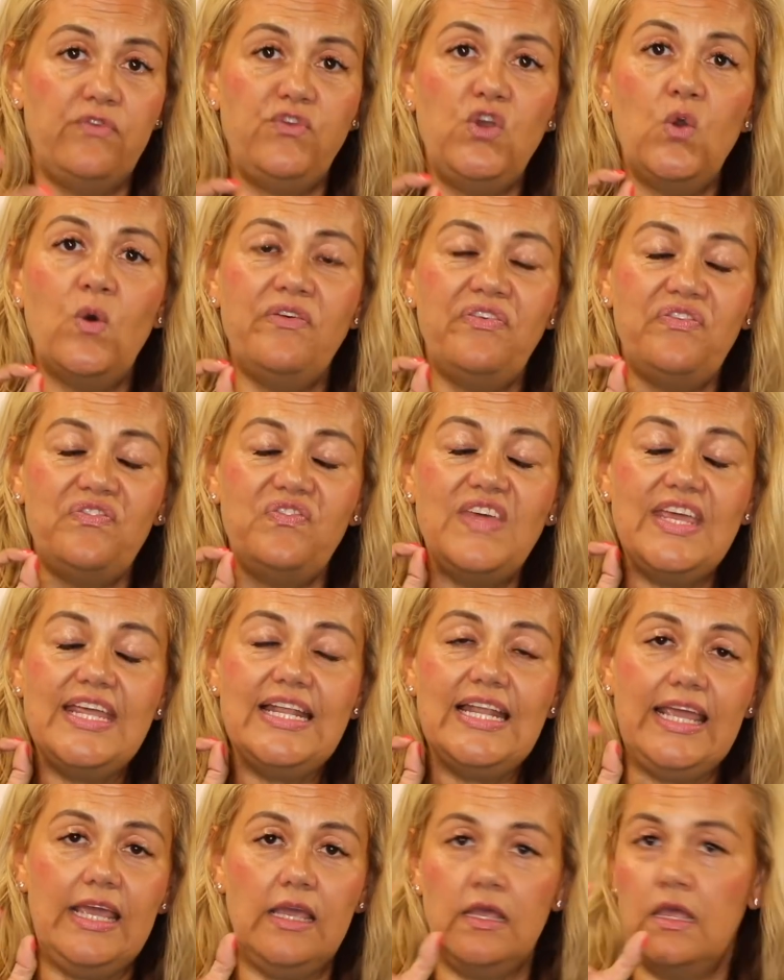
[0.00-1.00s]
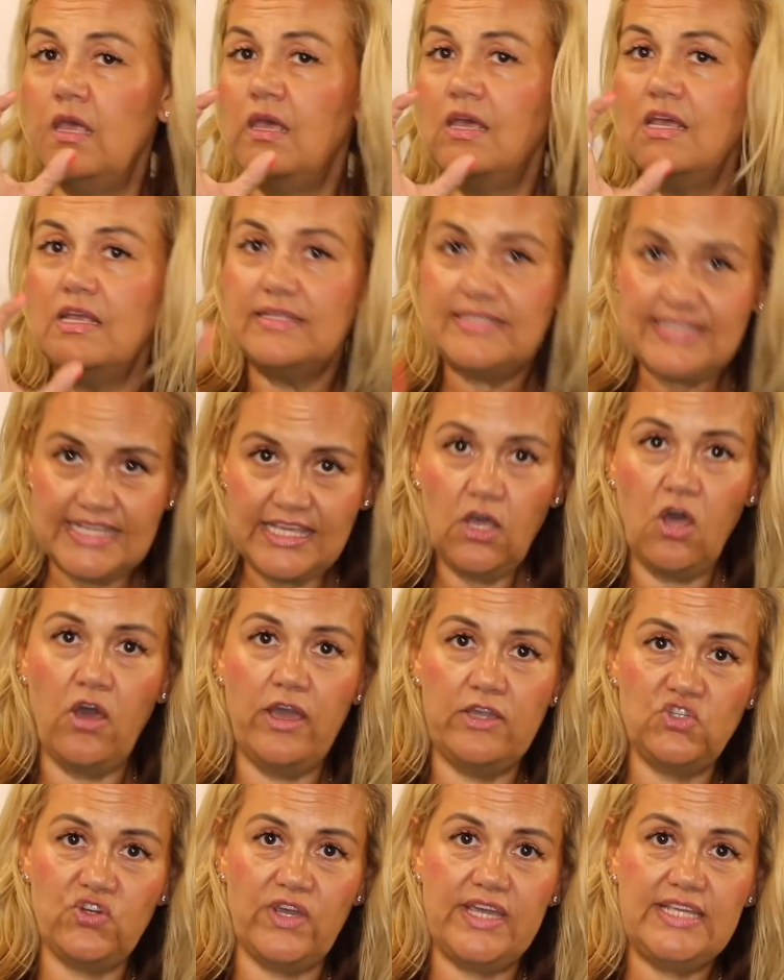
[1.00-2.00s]
If you are feeling
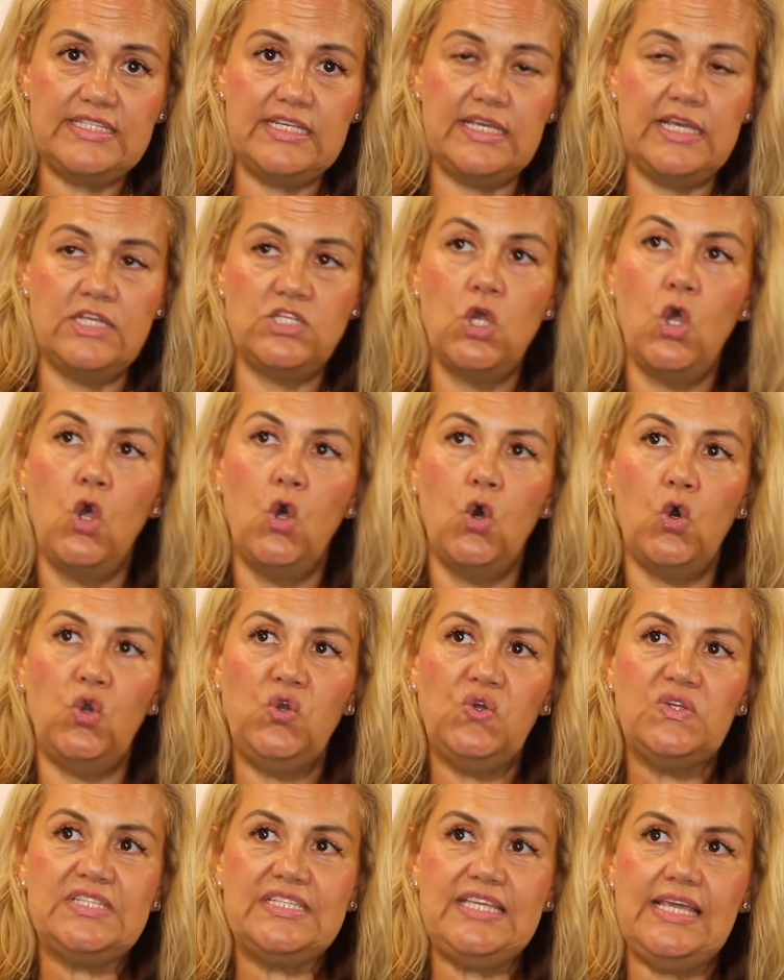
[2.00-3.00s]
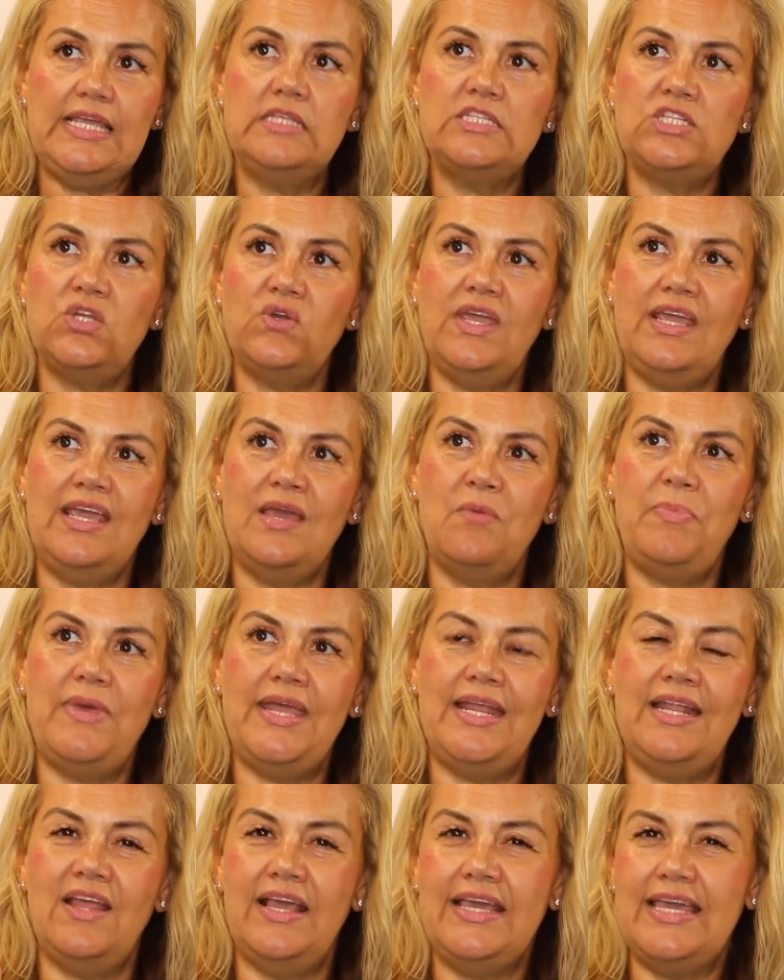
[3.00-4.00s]
dehydrated or your skin's looking a
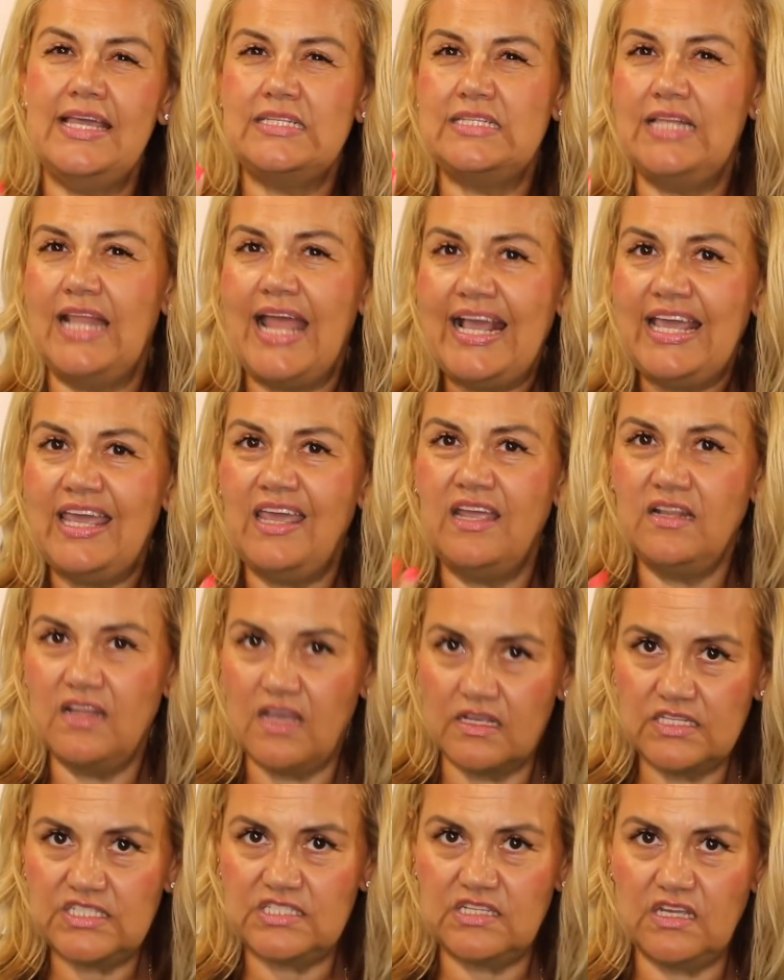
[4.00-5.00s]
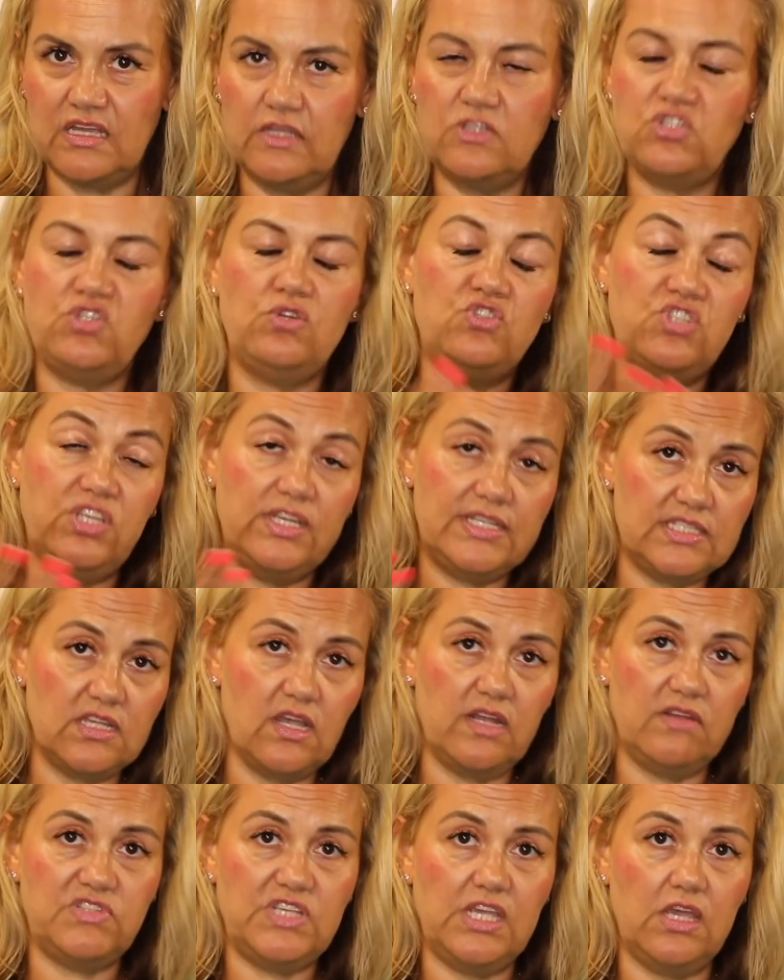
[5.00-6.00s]
bit like it's lacking luster, it's usually a
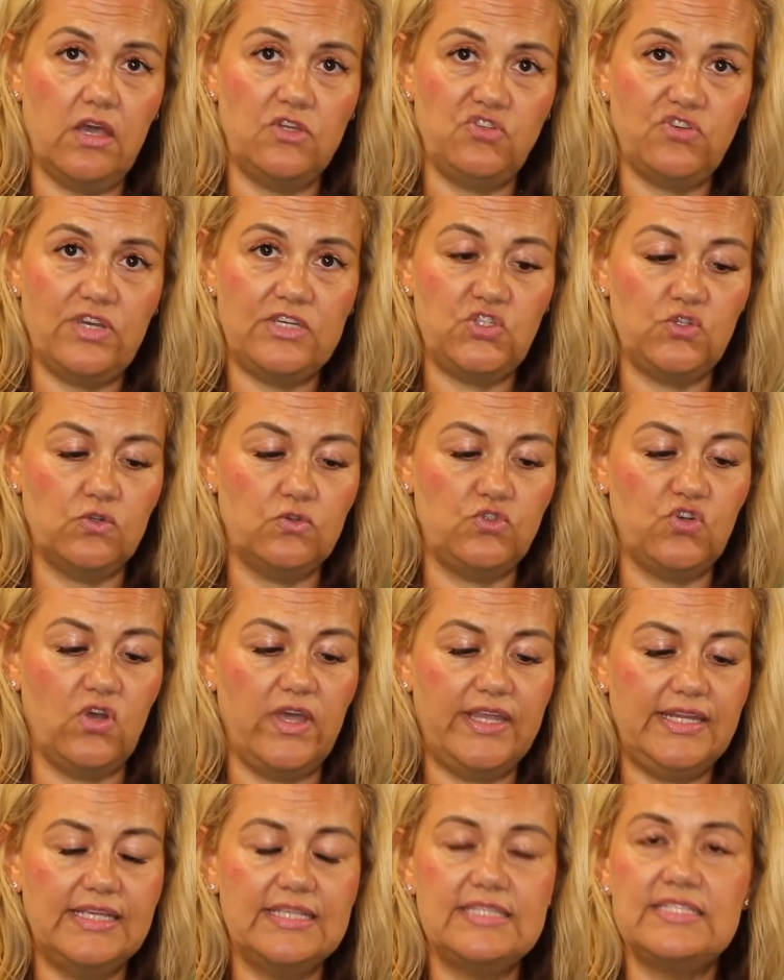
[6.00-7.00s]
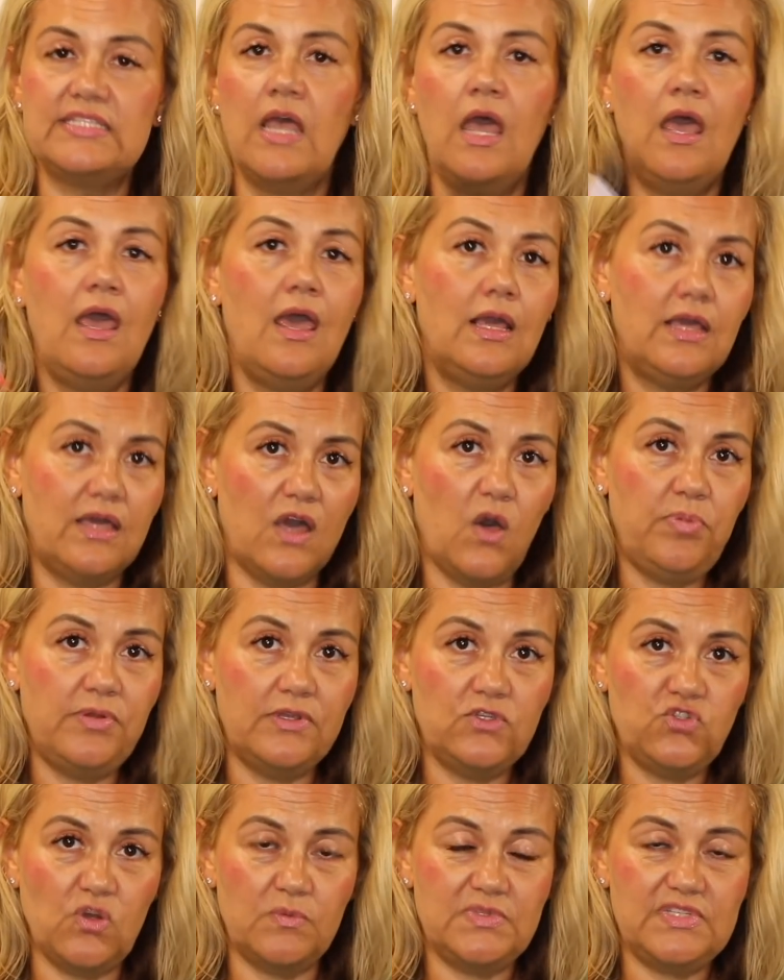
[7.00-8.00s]
sign of dehydration or dryness, a
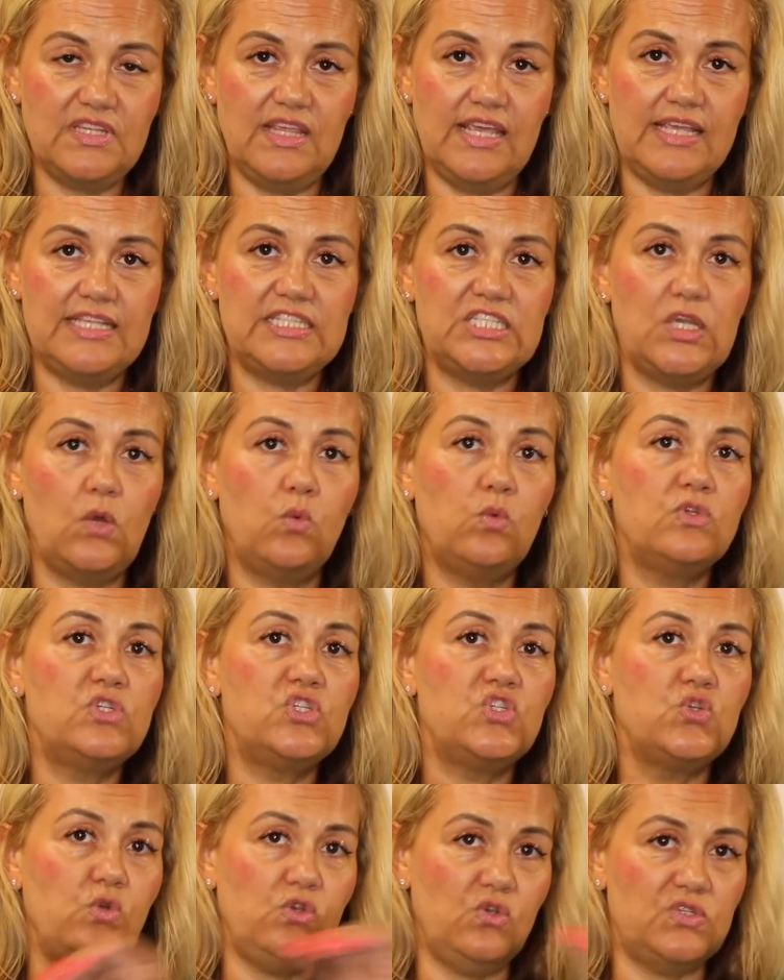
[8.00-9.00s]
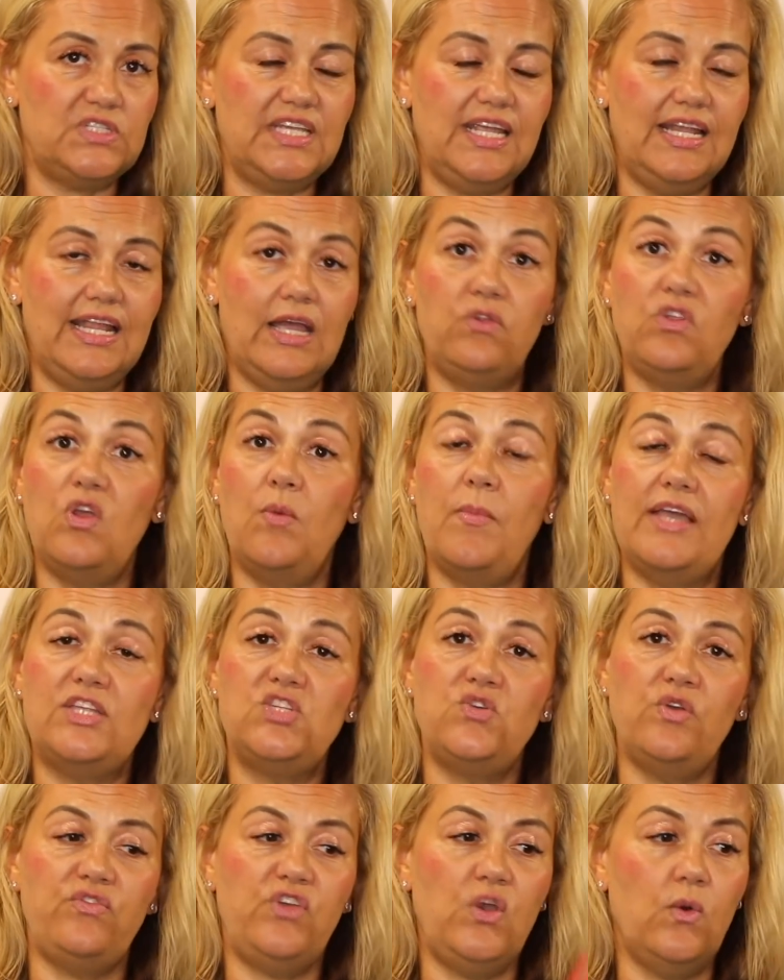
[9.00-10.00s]
couple of drops of this will sort your skin out, no
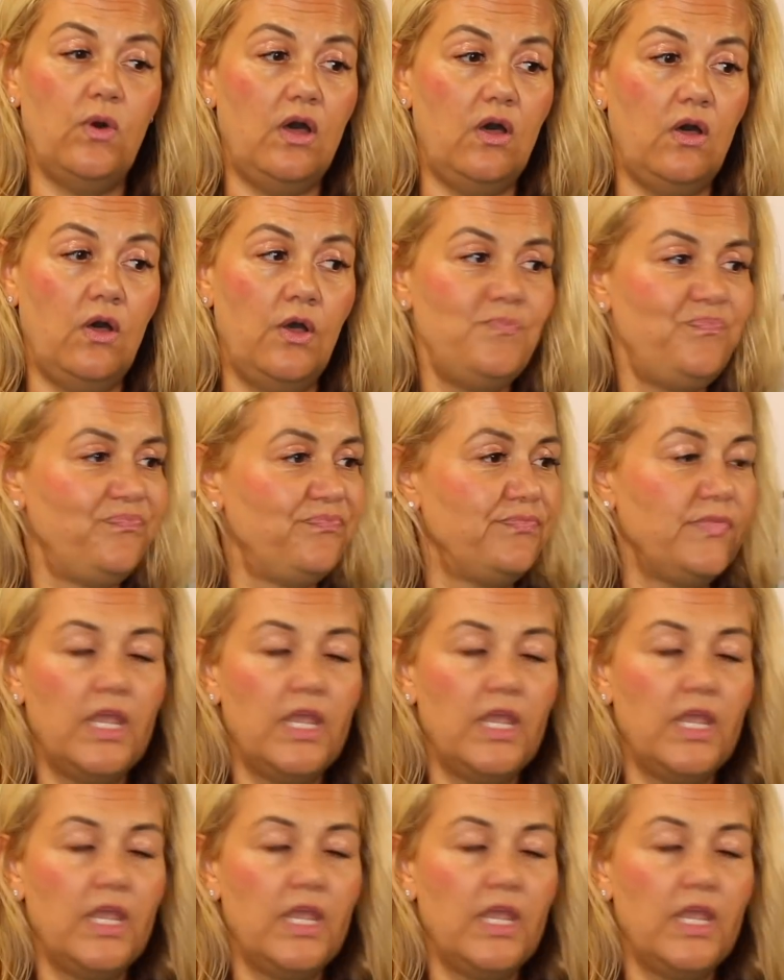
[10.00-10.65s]
matter if you are